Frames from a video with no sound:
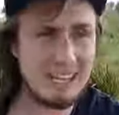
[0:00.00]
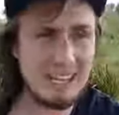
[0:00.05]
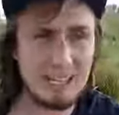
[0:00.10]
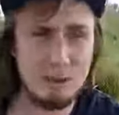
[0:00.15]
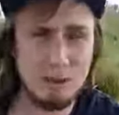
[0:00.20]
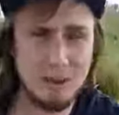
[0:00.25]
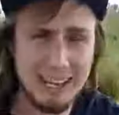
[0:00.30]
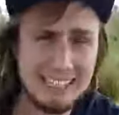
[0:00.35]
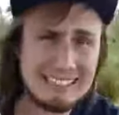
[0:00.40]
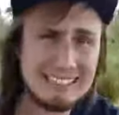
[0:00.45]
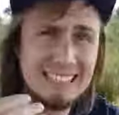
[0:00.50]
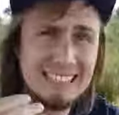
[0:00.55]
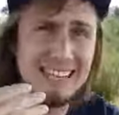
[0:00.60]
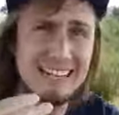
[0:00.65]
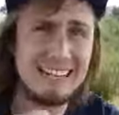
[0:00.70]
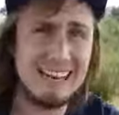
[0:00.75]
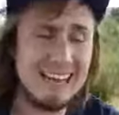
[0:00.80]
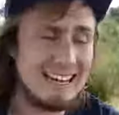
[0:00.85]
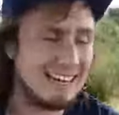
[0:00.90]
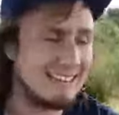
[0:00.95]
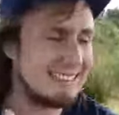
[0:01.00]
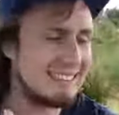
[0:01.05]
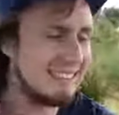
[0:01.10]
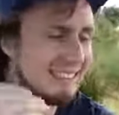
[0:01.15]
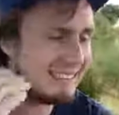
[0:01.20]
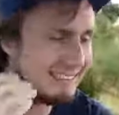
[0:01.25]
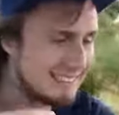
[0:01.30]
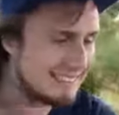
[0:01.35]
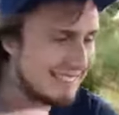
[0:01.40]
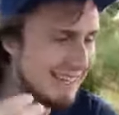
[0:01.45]
you escalate
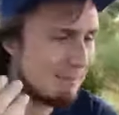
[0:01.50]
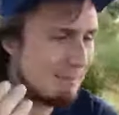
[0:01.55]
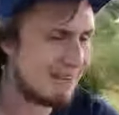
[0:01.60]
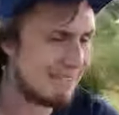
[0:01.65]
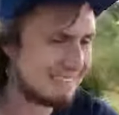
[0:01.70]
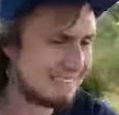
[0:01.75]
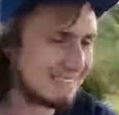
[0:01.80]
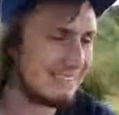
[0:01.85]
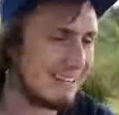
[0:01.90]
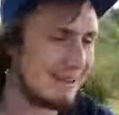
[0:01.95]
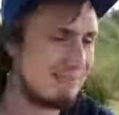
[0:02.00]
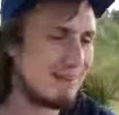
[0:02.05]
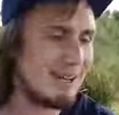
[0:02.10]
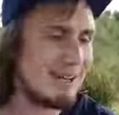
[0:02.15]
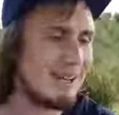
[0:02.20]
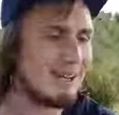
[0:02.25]
it step by step.